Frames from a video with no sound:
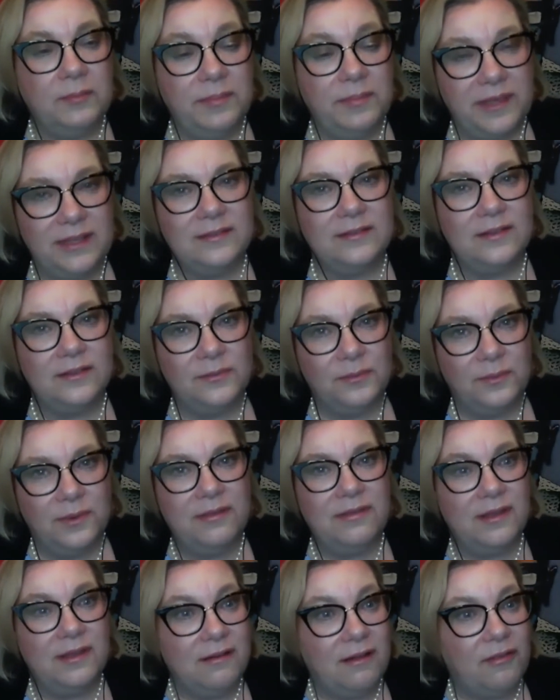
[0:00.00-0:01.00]
doing
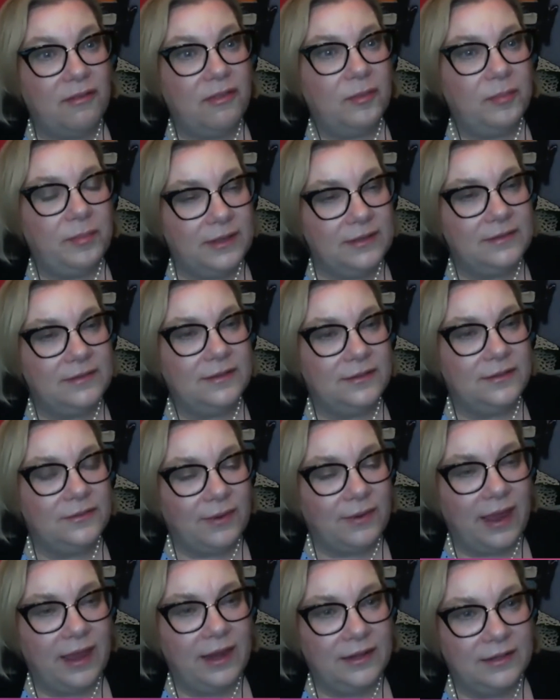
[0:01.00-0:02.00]
business with another
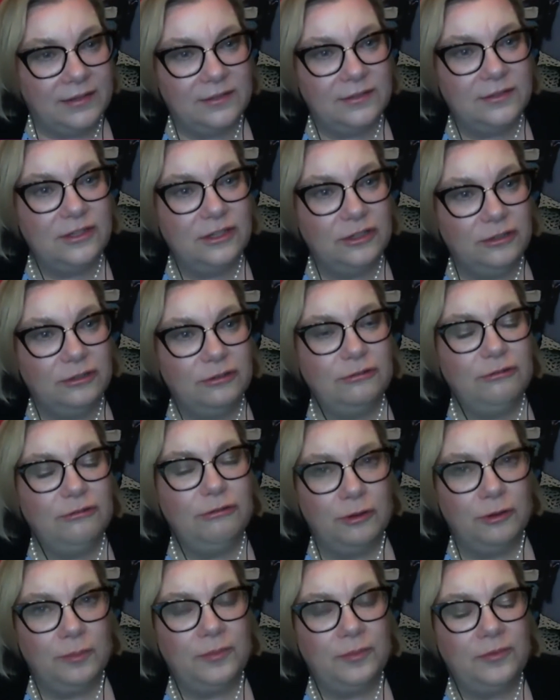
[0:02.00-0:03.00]
business, right? It's
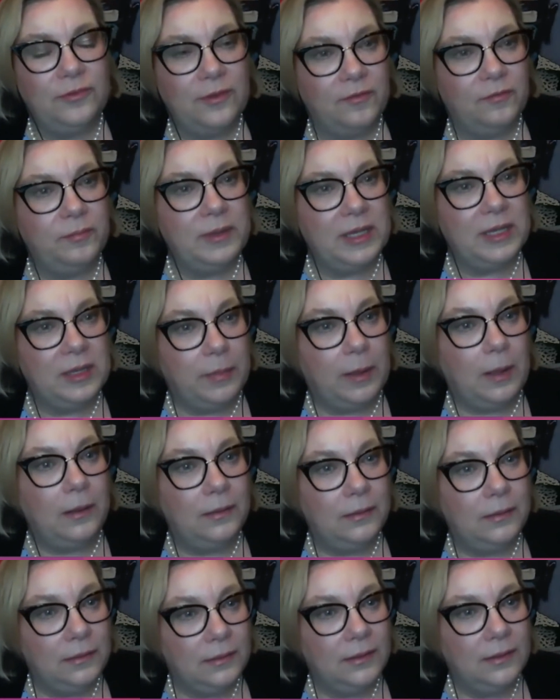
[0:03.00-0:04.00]
two groups of
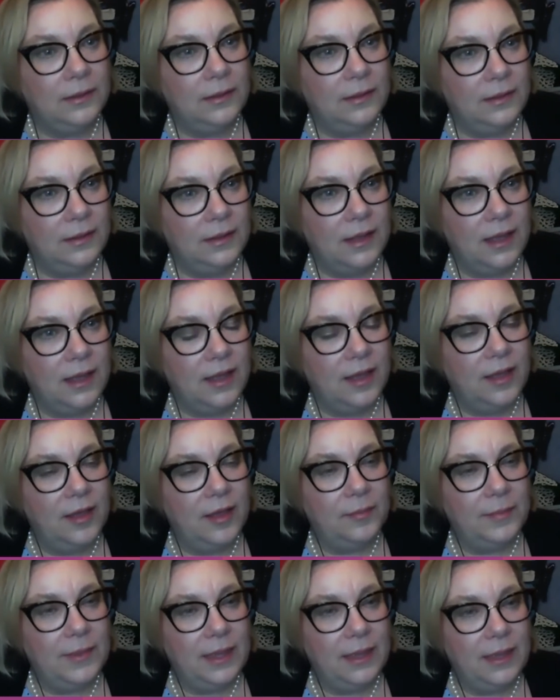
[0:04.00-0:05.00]
people
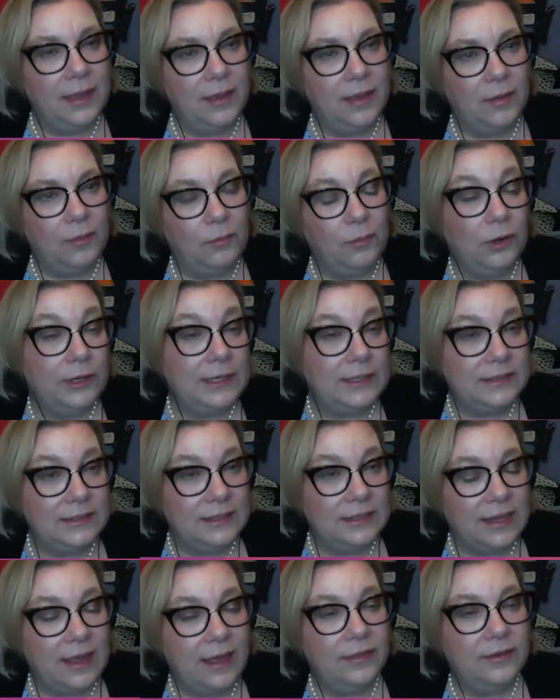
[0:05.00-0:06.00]

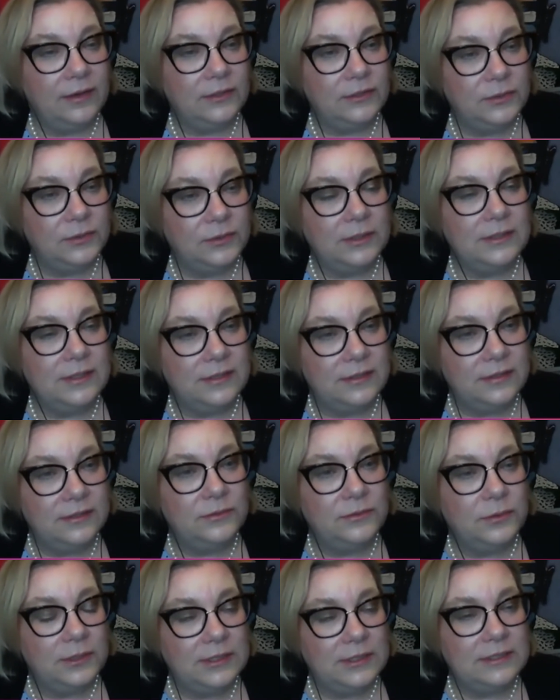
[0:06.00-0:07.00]
working together toward
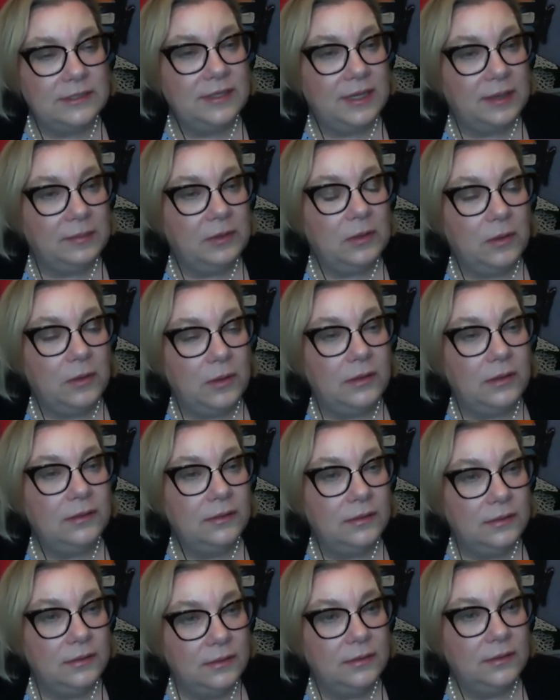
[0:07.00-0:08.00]
the same
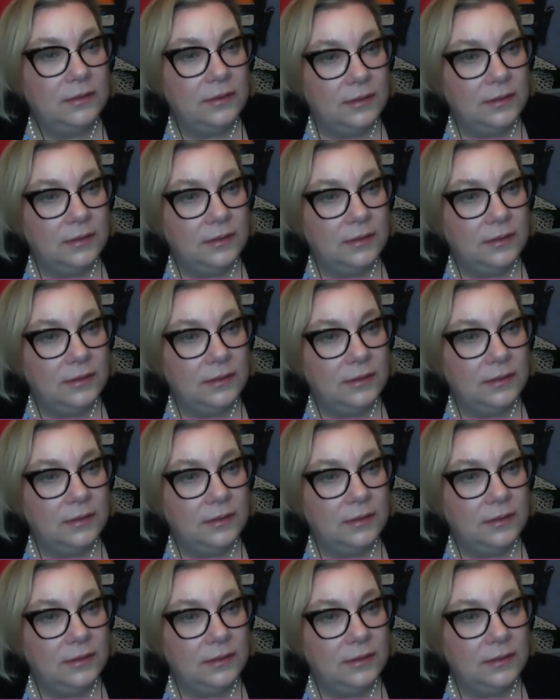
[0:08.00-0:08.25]
goal.